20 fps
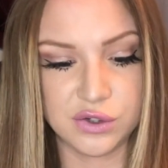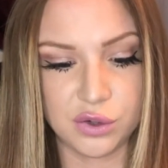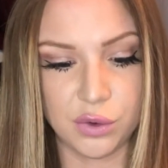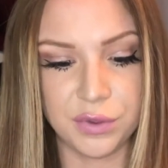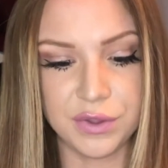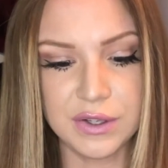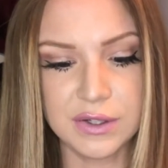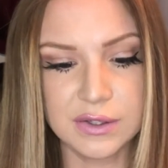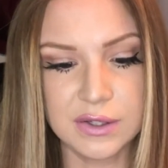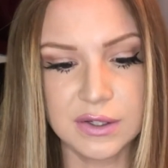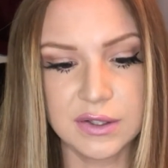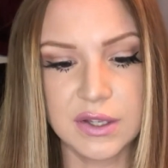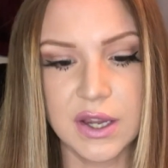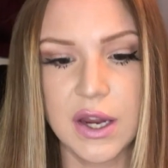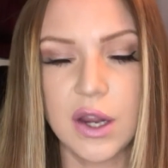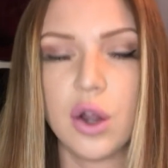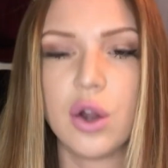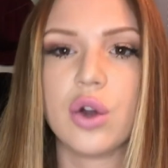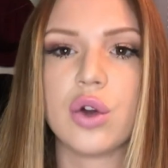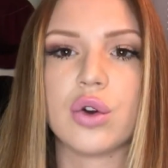So this is
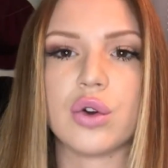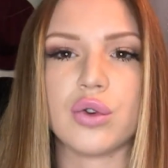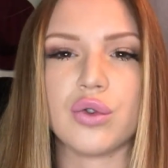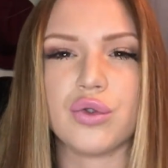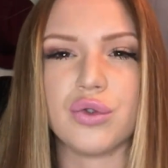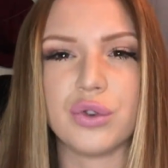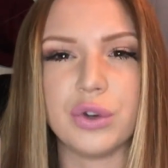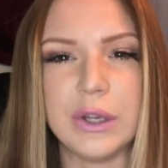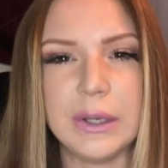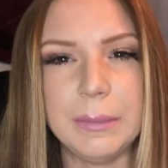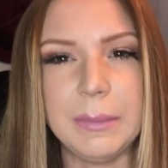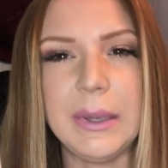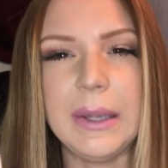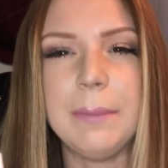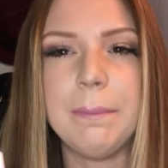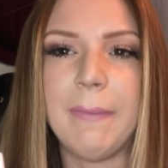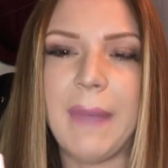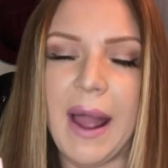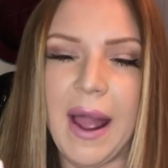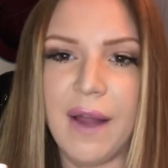like a creamy
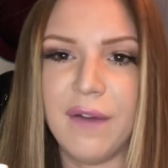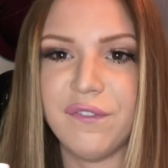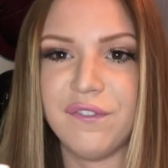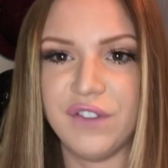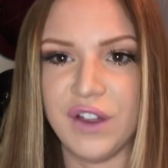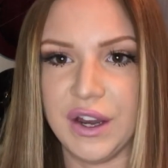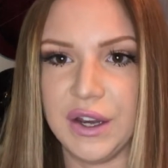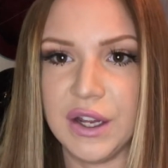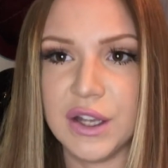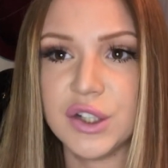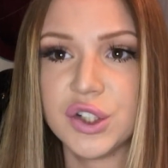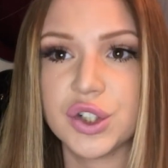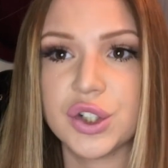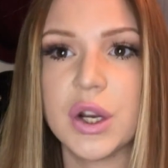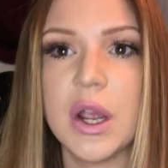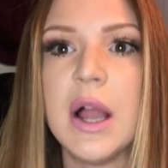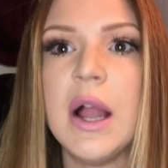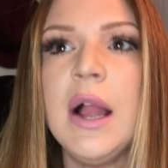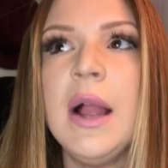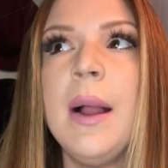matte finish,
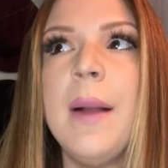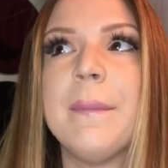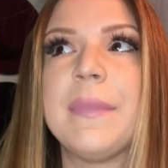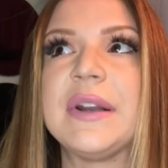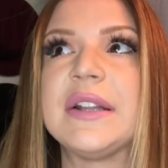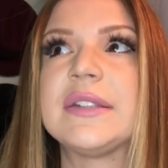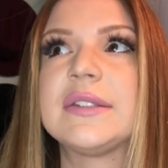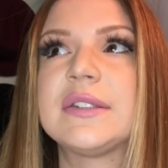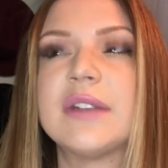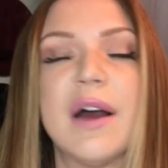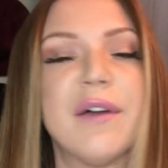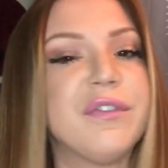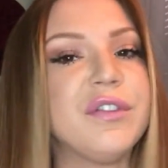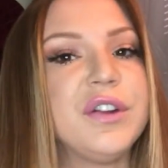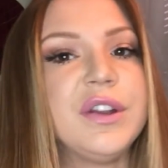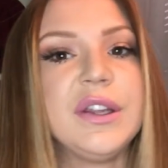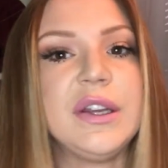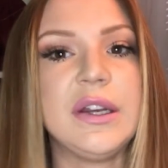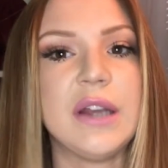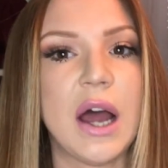but it's
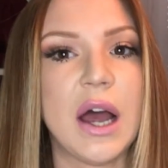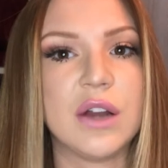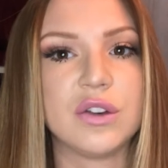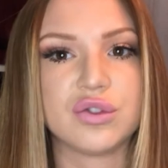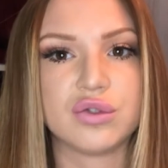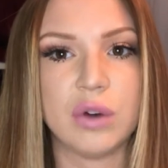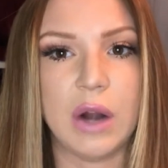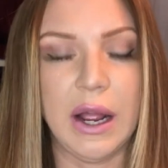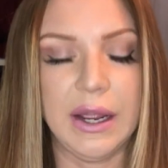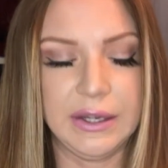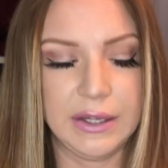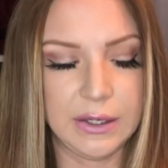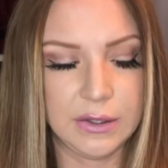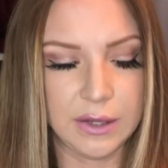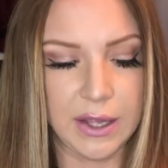definitely not drying.